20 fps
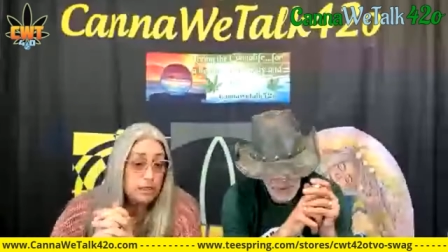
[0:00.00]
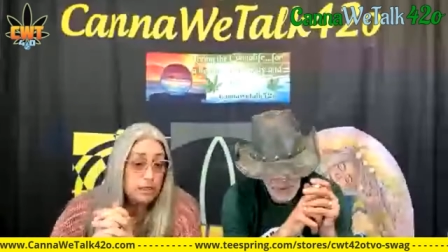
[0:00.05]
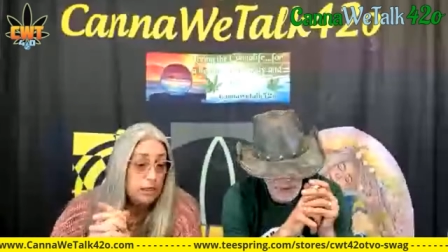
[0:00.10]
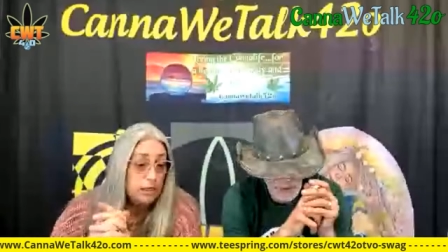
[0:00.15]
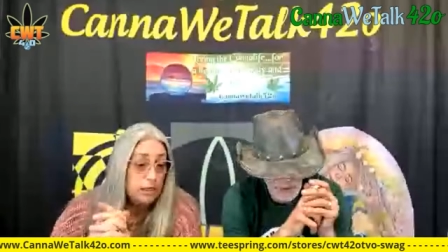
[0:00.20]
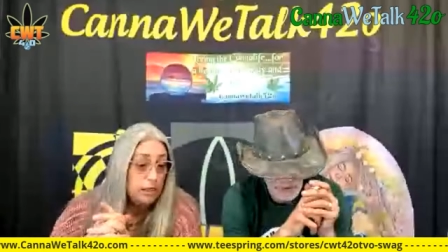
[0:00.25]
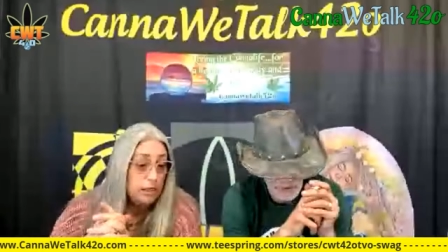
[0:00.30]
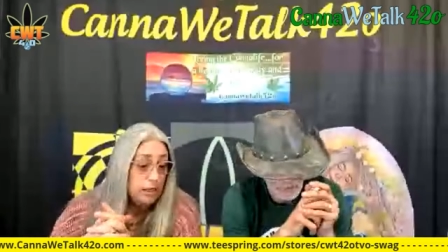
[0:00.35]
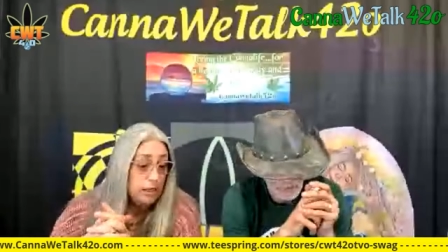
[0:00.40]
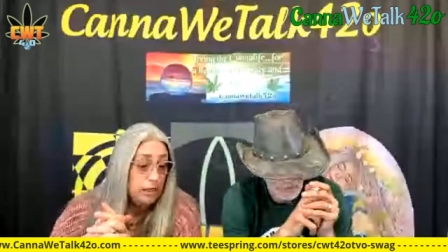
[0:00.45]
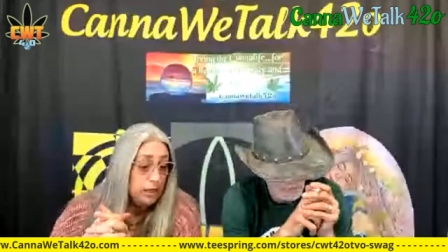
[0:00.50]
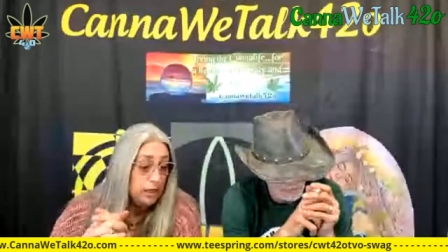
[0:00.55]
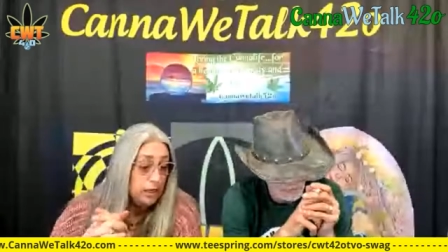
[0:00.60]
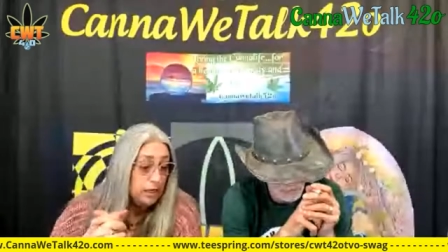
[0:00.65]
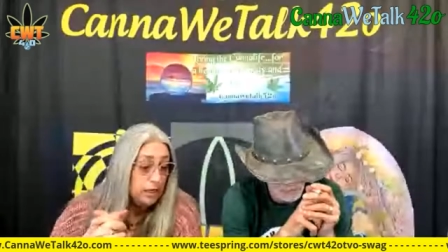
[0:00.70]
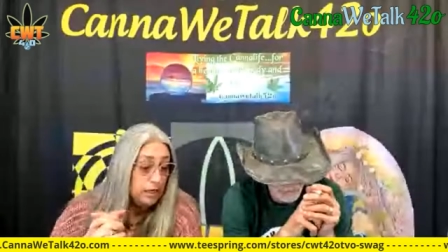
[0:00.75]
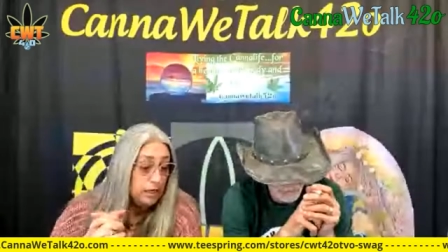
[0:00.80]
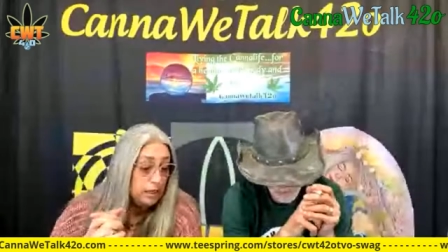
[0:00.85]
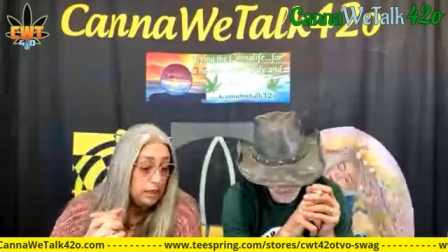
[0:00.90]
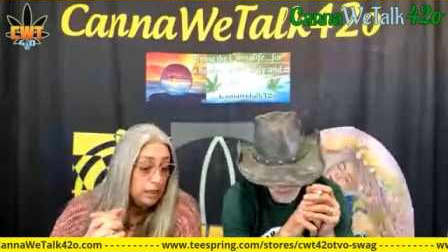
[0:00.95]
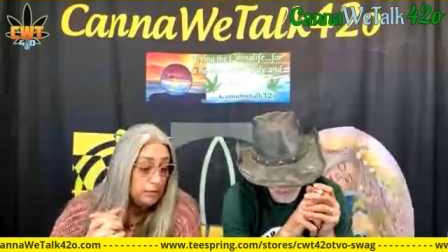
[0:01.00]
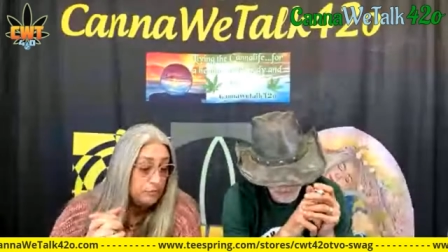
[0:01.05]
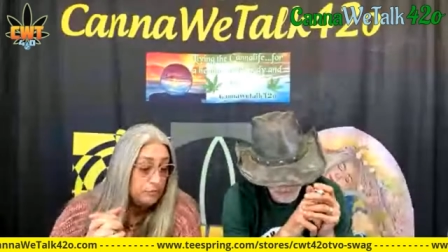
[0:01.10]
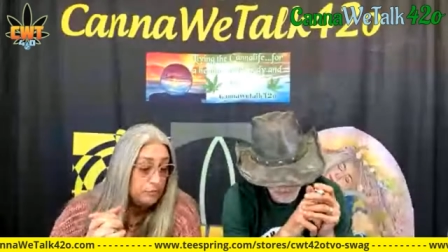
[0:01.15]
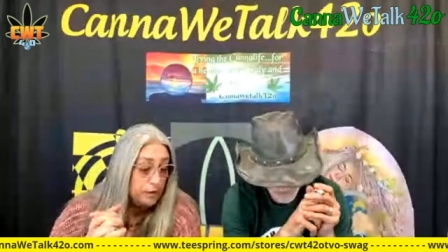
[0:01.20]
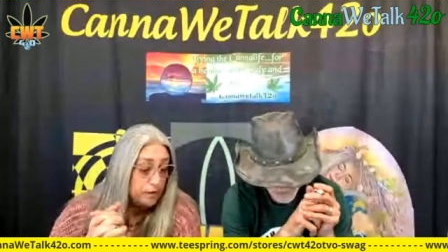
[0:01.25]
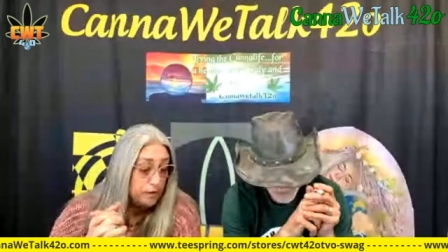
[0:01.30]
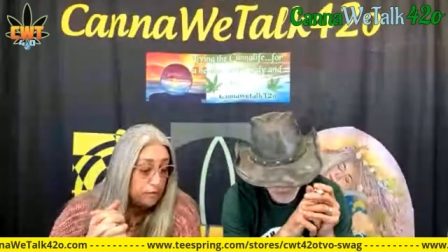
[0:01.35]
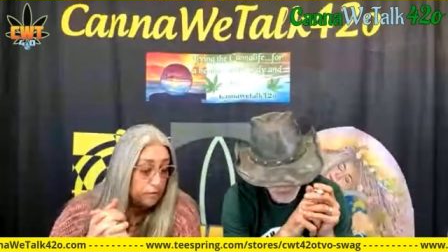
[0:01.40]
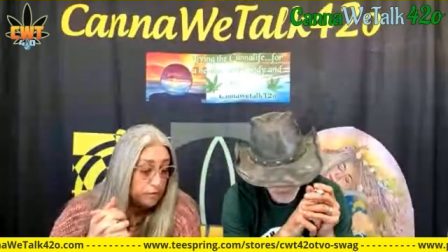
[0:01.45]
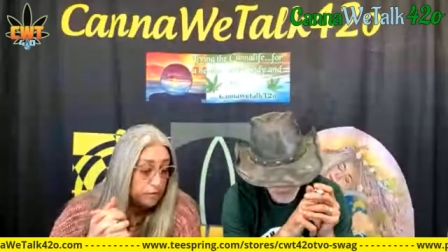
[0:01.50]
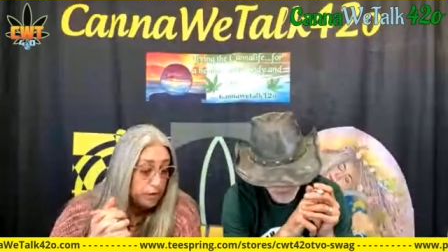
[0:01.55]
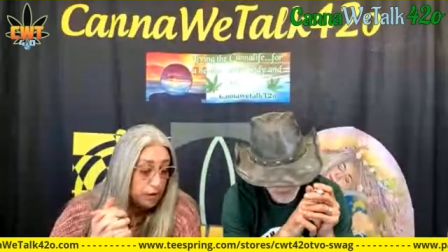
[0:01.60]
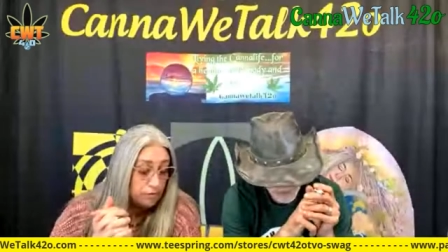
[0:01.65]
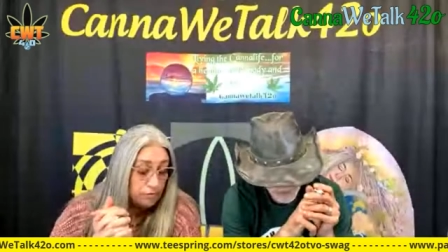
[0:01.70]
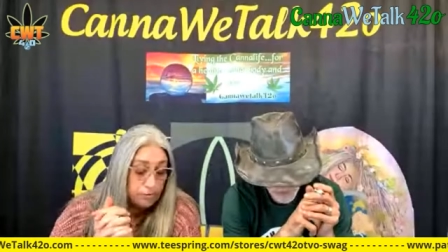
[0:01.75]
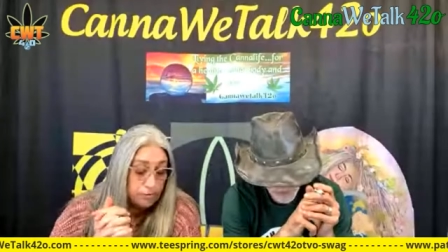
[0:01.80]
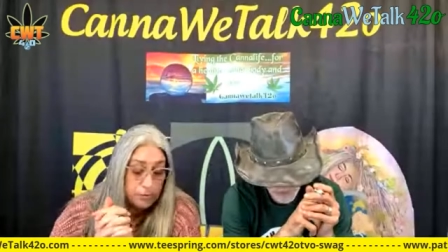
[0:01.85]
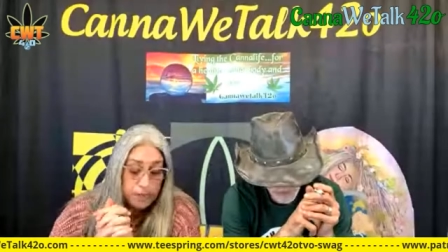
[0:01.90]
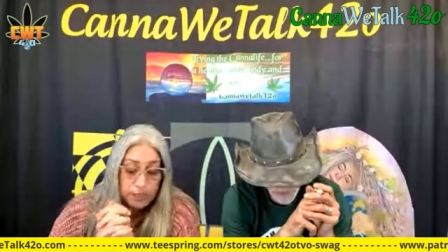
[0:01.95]
in the federal
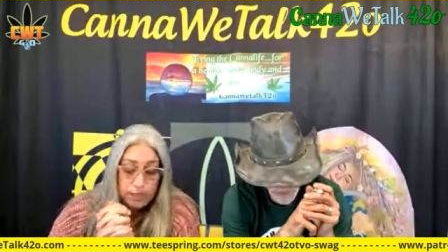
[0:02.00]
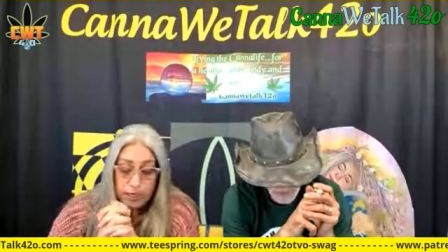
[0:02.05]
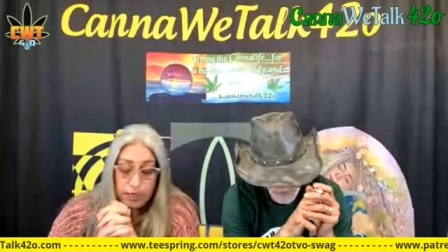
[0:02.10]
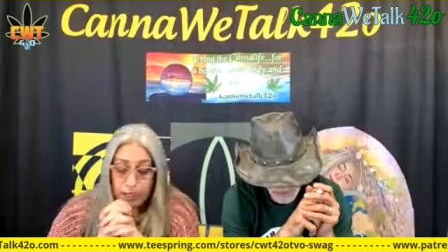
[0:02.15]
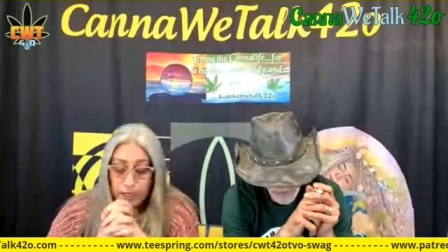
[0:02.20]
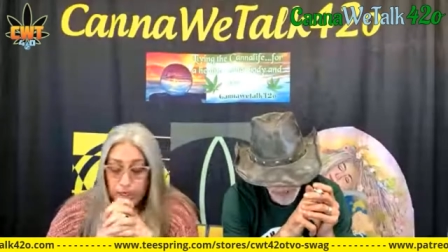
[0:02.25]
government